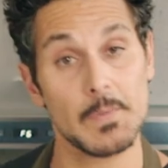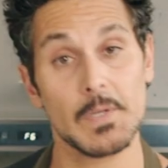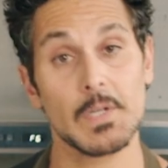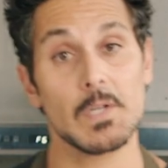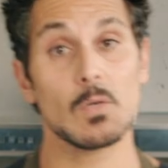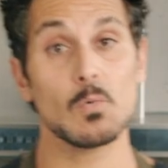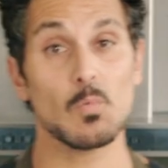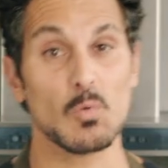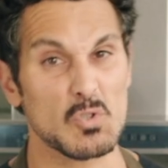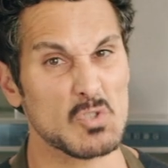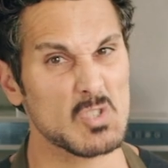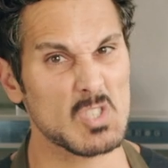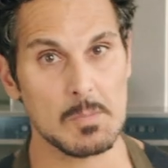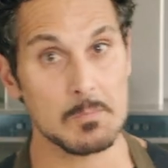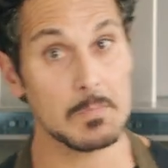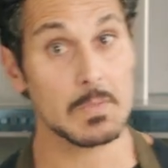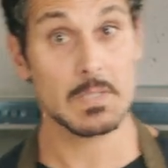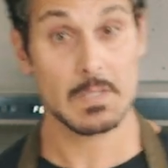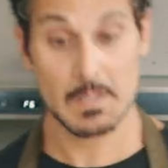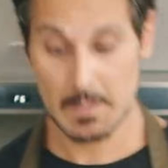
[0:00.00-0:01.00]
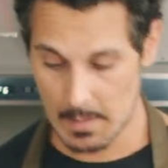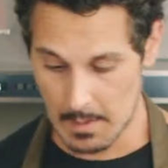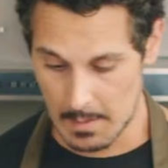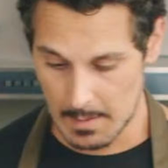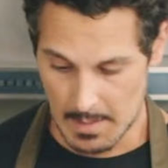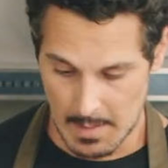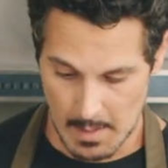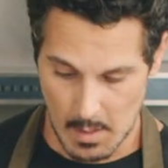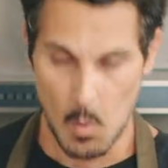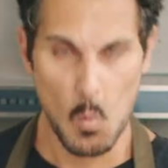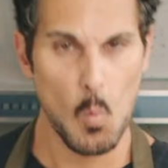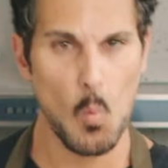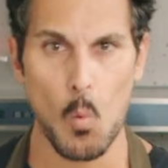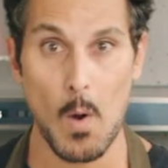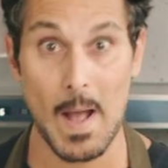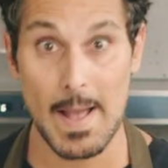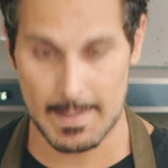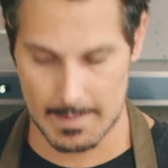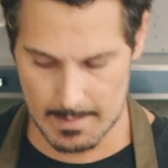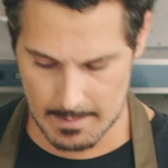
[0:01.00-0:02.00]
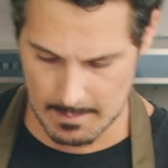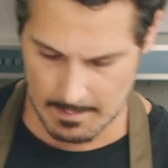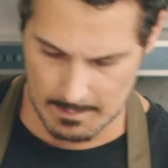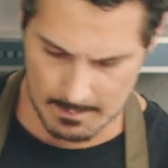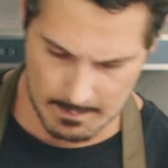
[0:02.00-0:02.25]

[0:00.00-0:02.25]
here, we're simply gonna whack it.